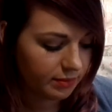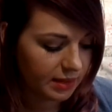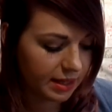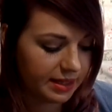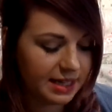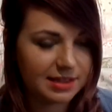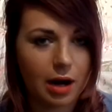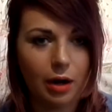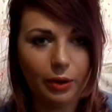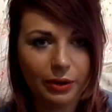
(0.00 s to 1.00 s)
And these
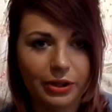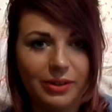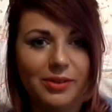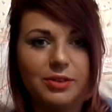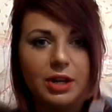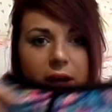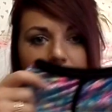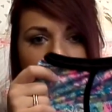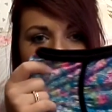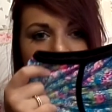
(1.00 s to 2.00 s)
look huge,
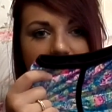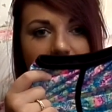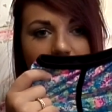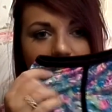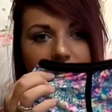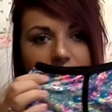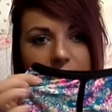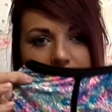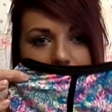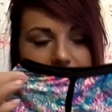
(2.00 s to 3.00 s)
but they are
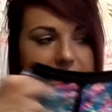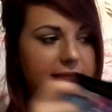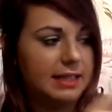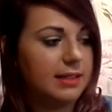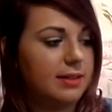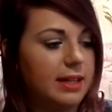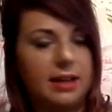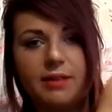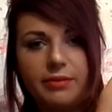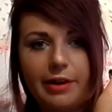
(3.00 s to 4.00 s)
high-waisted, so they
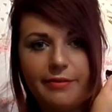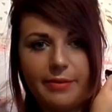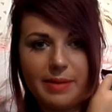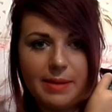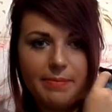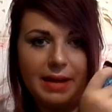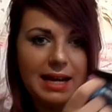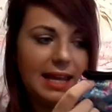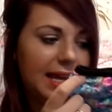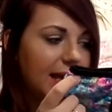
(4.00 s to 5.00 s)
cover over my
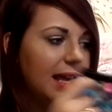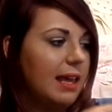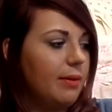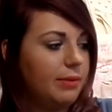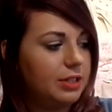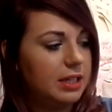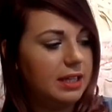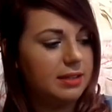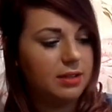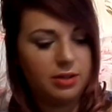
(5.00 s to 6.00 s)
belly, which
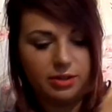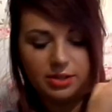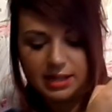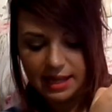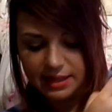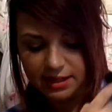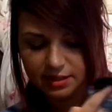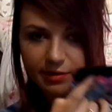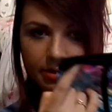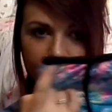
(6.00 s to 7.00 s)
is good. And then to
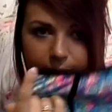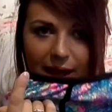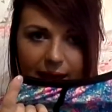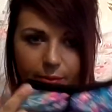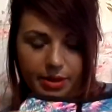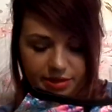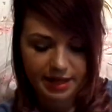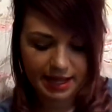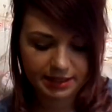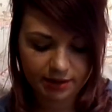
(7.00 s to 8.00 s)
pair with
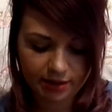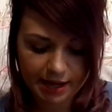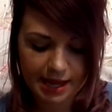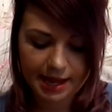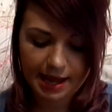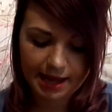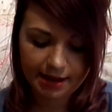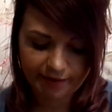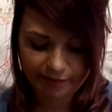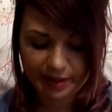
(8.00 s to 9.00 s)
that I
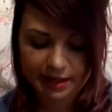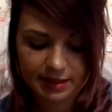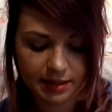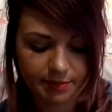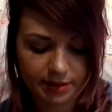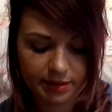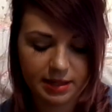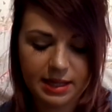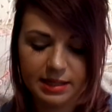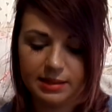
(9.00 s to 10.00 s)
have picked up
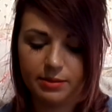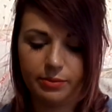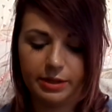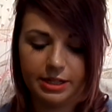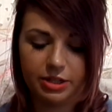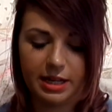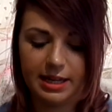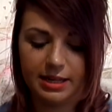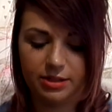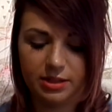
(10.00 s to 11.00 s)
this, which
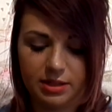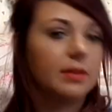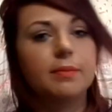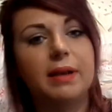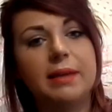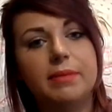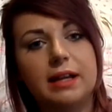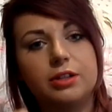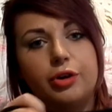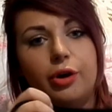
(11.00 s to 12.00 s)
is just a plain
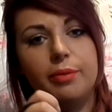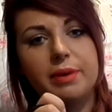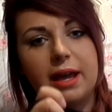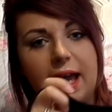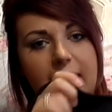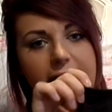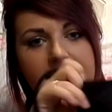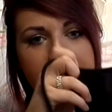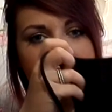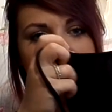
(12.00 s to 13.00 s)
black top,
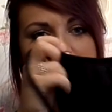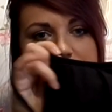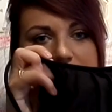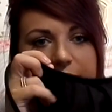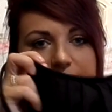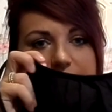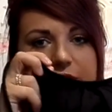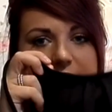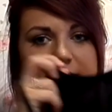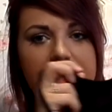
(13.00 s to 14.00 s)
and it's just got this fringe
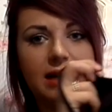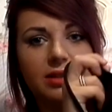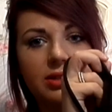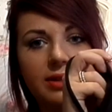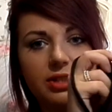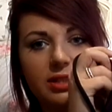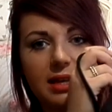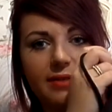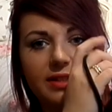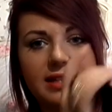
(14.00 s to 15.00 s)
detail so it just
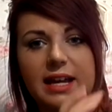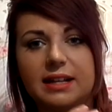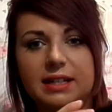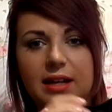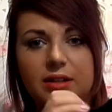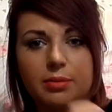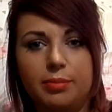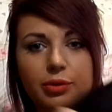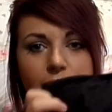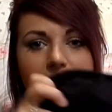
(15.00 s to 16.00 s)
covers that under
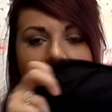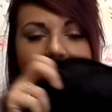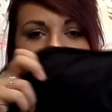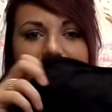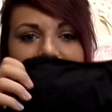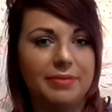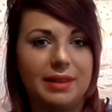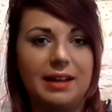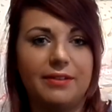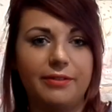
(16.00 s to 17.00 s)
boob area.
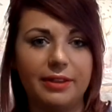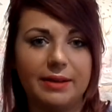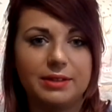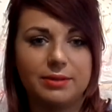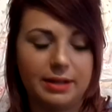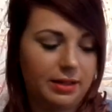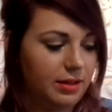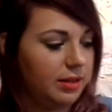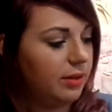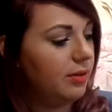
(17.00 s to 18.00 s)
I thought that was quite
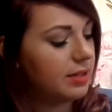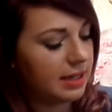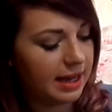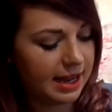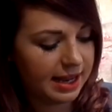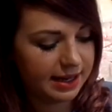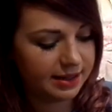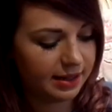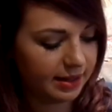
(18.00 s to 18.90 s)
cute, and